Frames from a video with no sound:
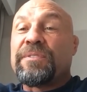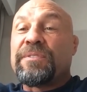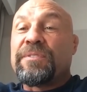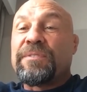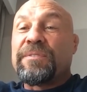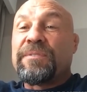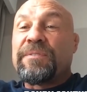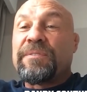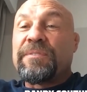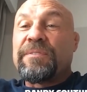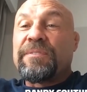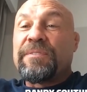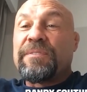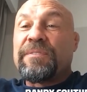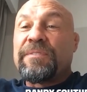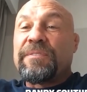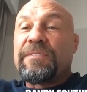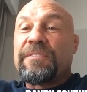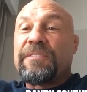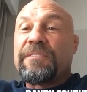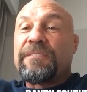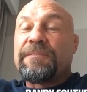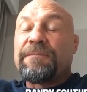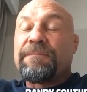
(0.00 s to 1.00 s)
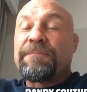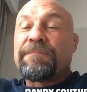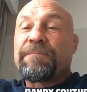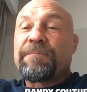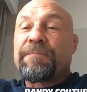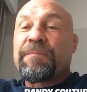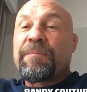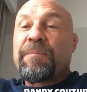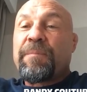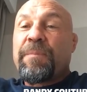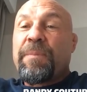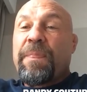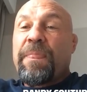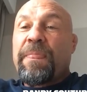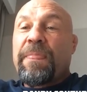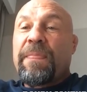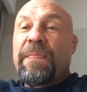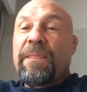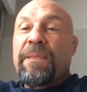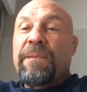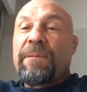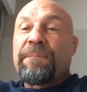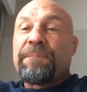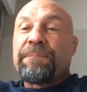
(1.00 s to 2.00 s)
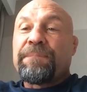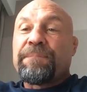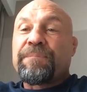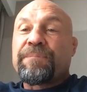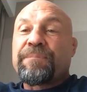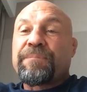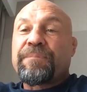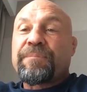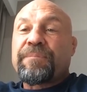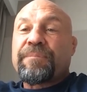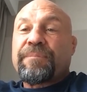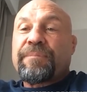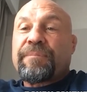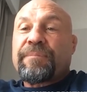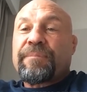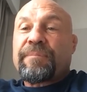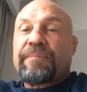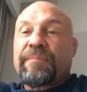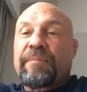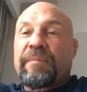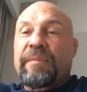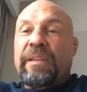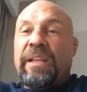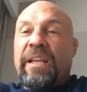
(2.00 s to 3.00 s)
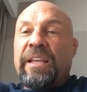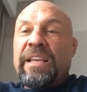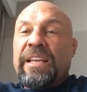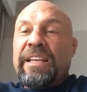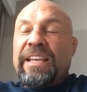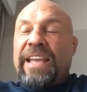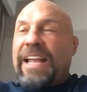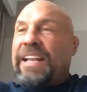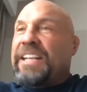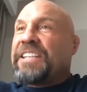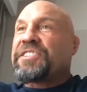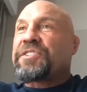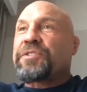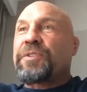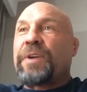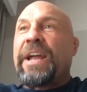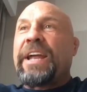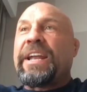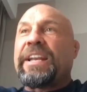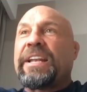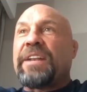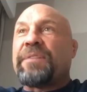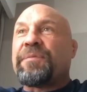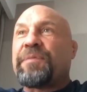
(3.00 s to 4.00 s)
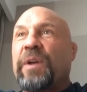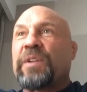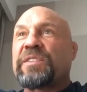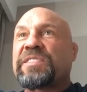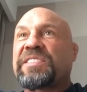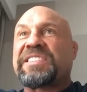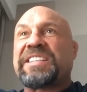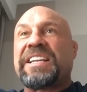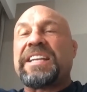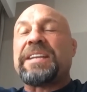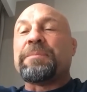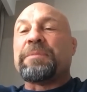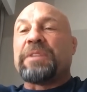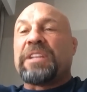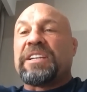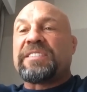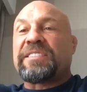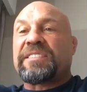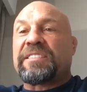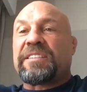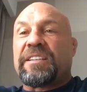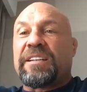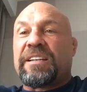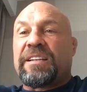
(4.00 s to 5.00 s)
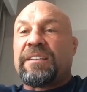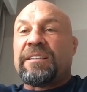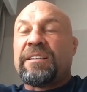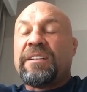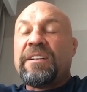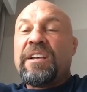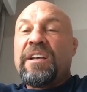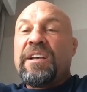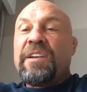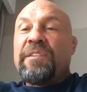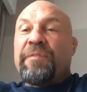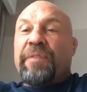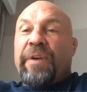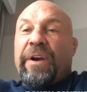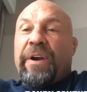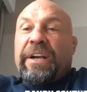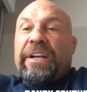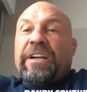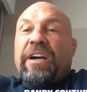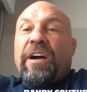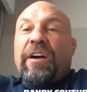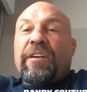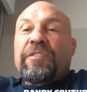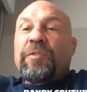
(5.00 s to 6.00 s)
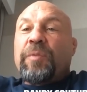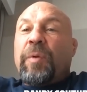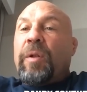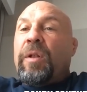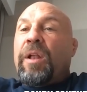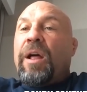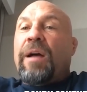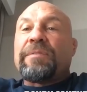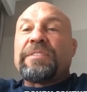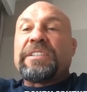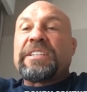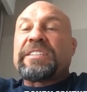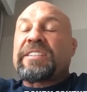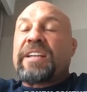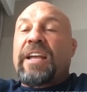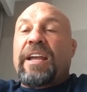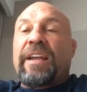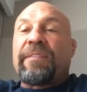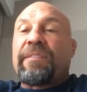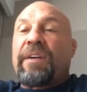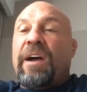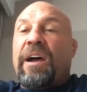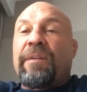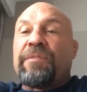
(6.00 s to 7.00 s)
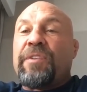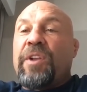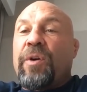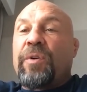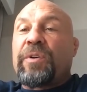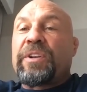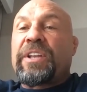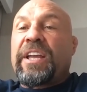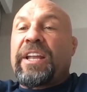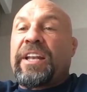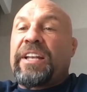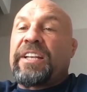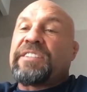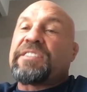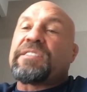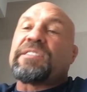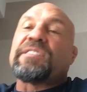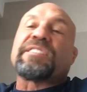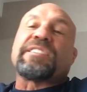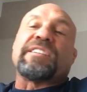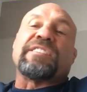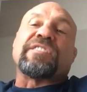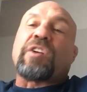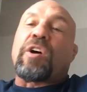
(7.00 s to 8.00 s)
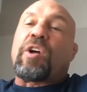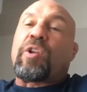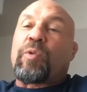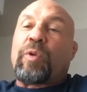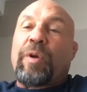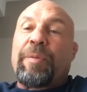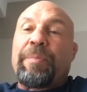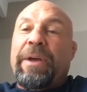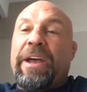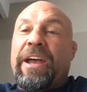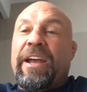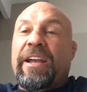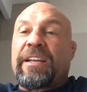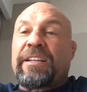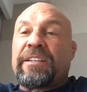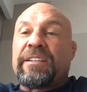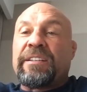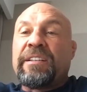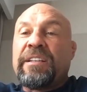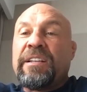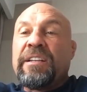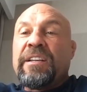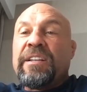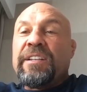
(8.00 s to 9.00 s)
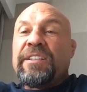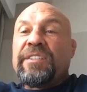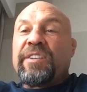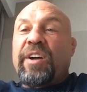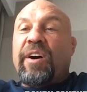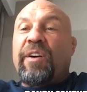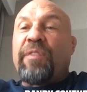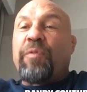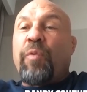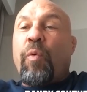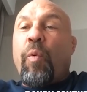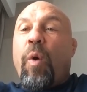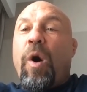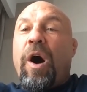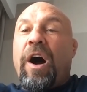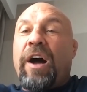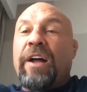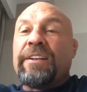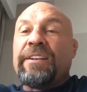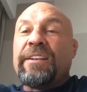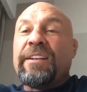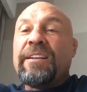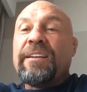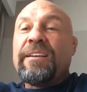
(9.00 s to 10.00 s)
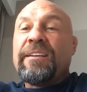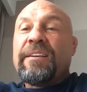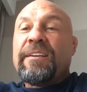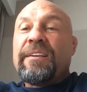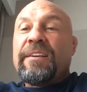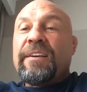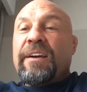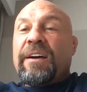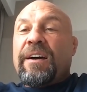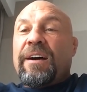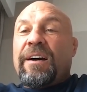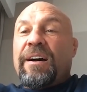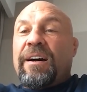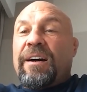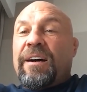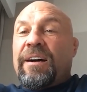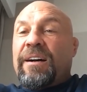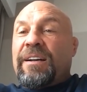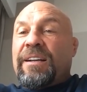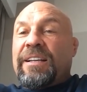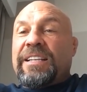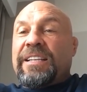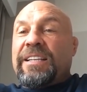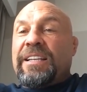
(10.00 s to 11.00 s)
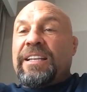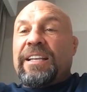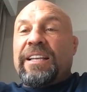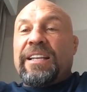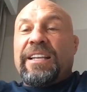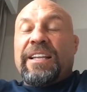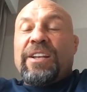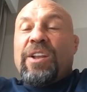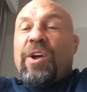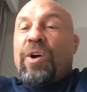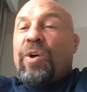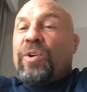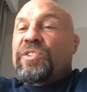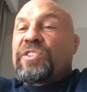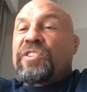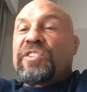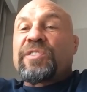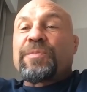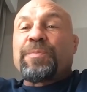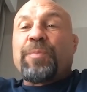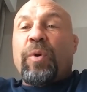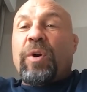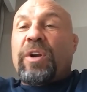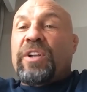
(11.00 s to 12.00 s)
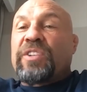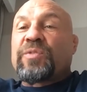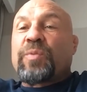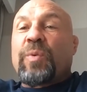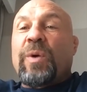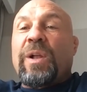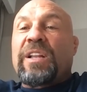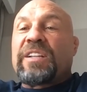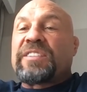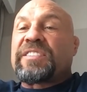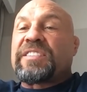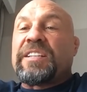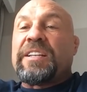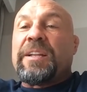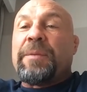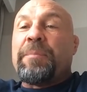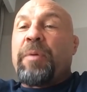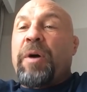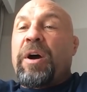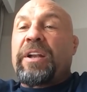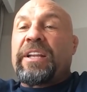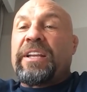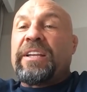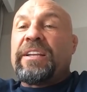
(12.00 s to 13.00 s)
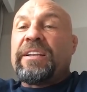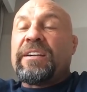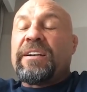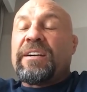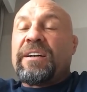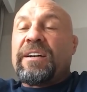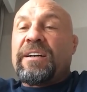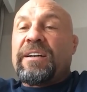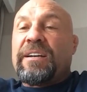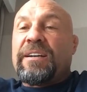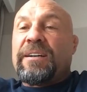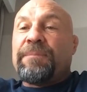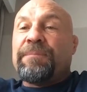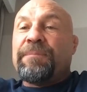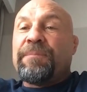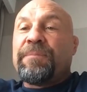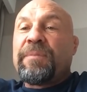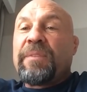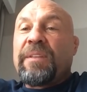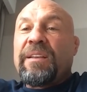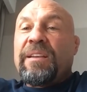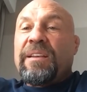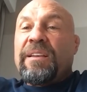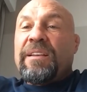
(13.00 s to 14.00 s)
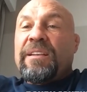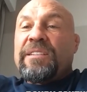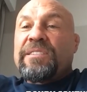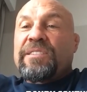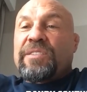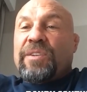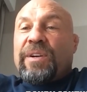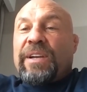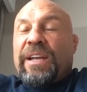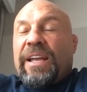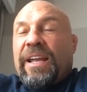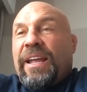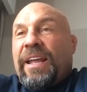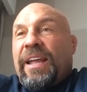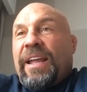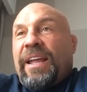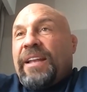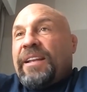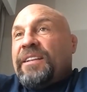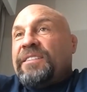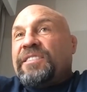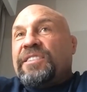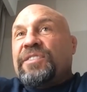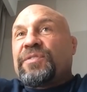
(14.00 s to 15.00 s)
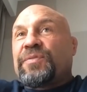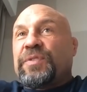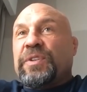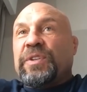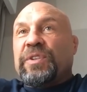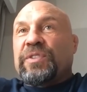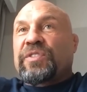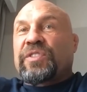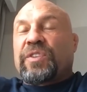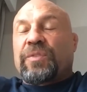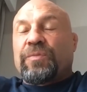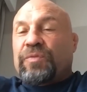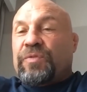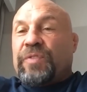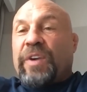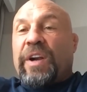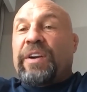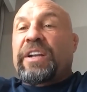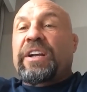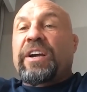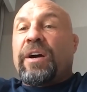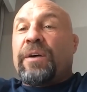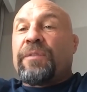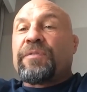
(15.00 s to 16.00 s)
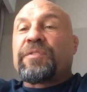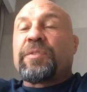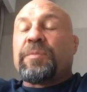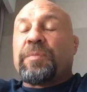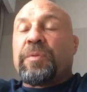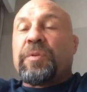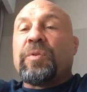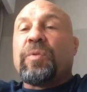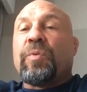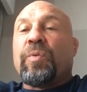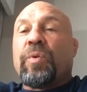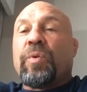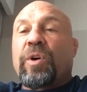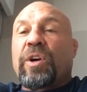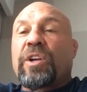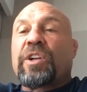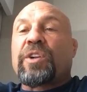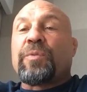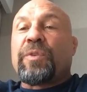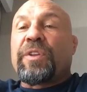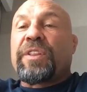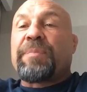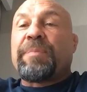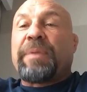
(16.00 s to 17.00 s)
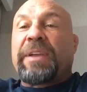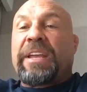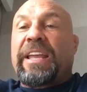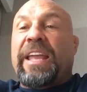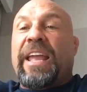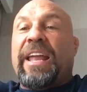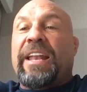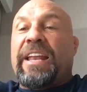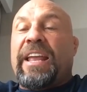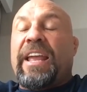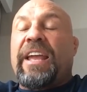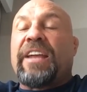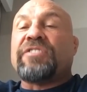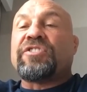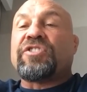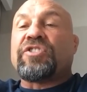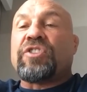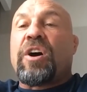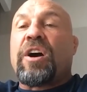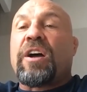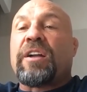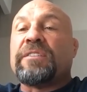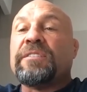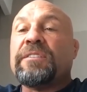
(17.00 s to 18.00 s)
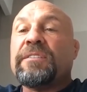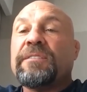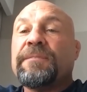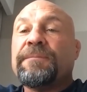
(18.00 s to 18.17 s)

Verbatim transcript: Yeah. How has it been working with Kenny this year? Kenny's great. It felt seamless, uh, very comfortable. Obviously, I, have known Kenny since all the way back in Tough One. Uh, he, he, knows the sport as well as anybody. Um, so, and, and it just feels very comfortable working with Kenny and Sean.